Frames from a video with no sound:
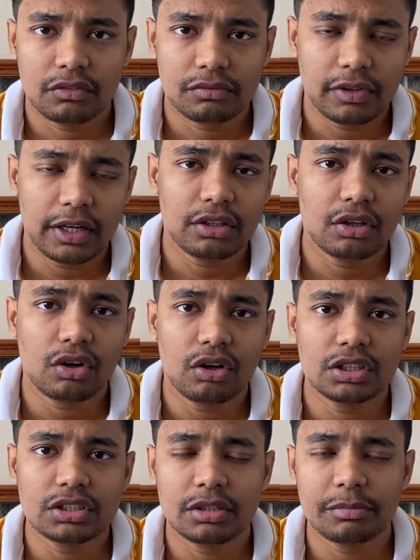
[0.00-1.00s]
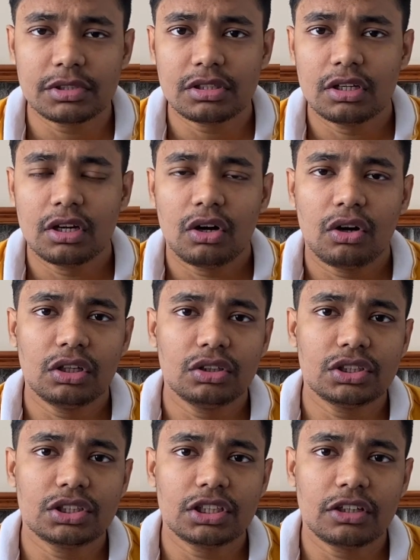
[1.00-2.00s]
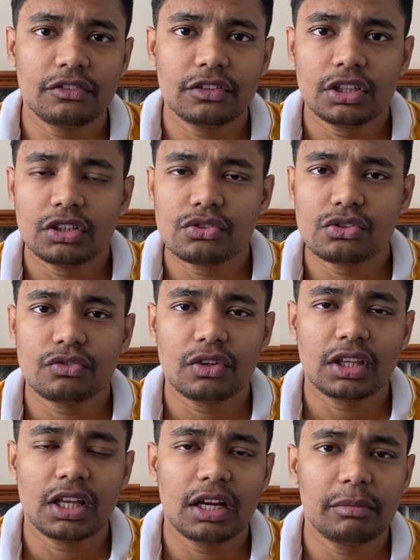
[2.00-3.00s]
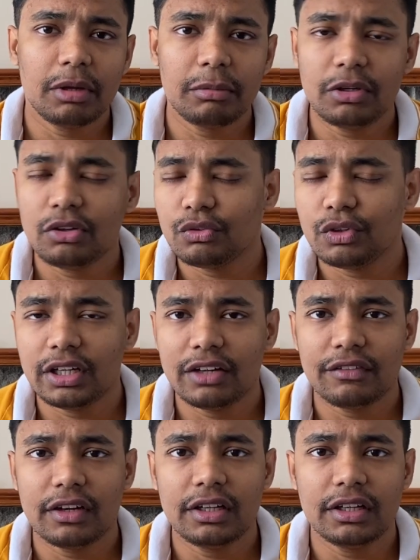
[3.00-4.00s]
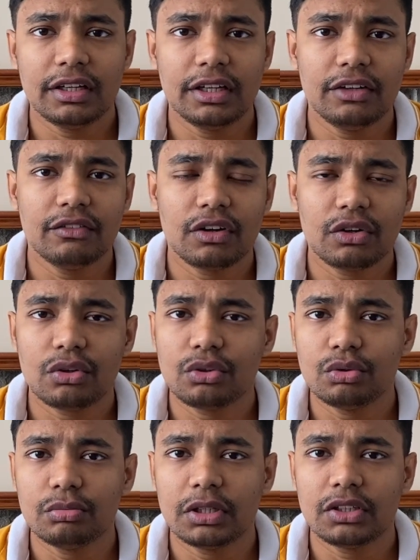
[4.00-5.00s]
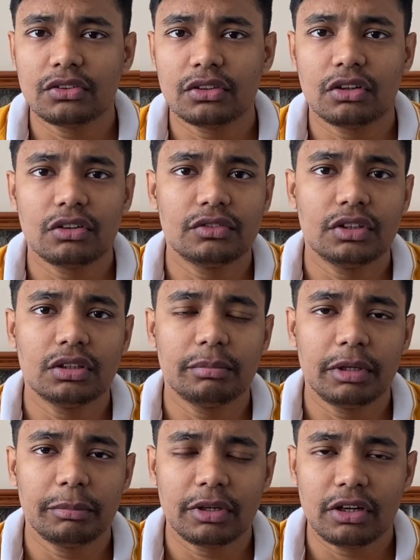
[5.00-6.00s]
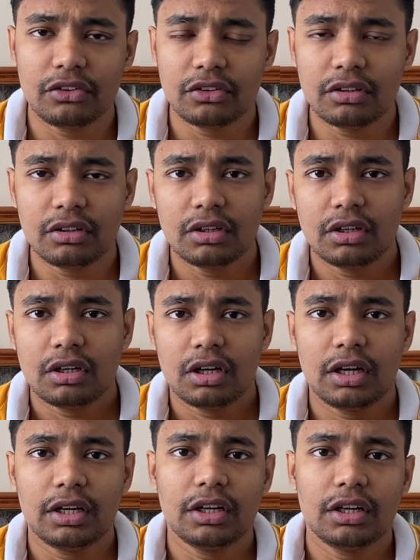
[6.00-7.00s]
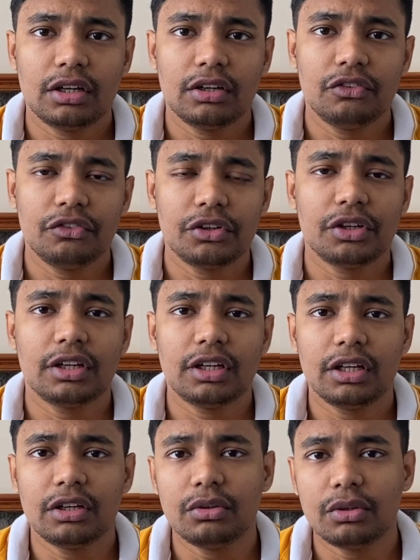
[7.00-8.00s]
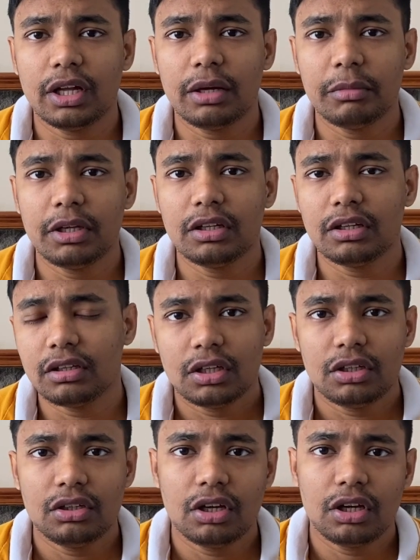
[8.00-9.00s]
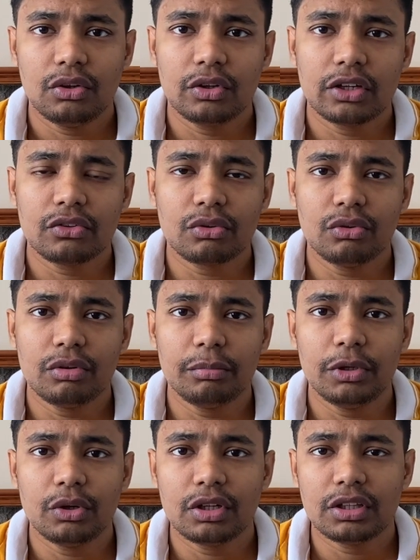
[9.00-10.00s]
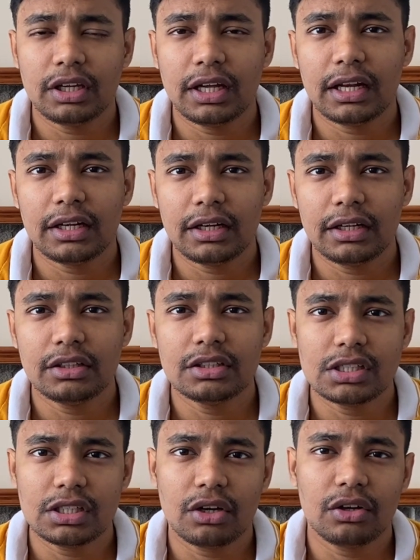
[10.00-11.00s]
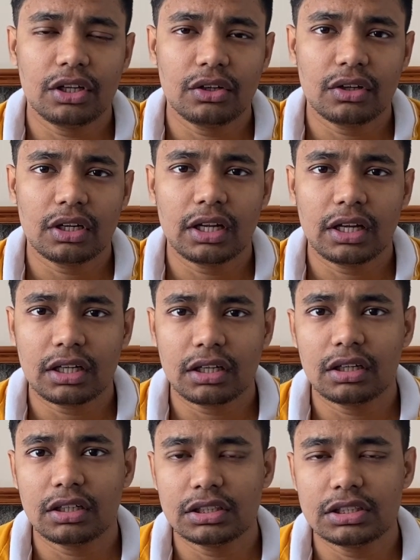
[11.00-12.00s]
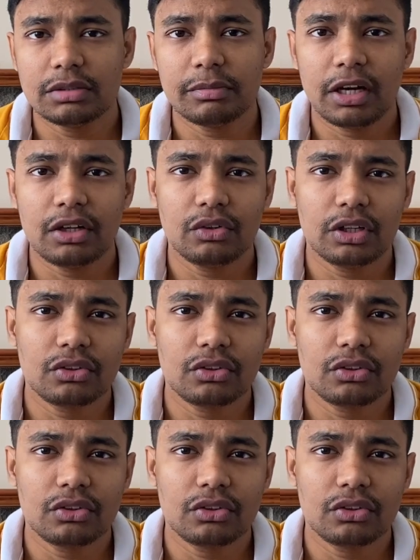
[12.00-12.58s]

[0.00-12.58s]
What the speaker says: find the concepts, all this stuff. So for that, maybe you will definitely need 1 or 2 months of the preparation. And if you are really good, I mean, yeah, you can score beyond 300 in GRE, or like GMAT, you can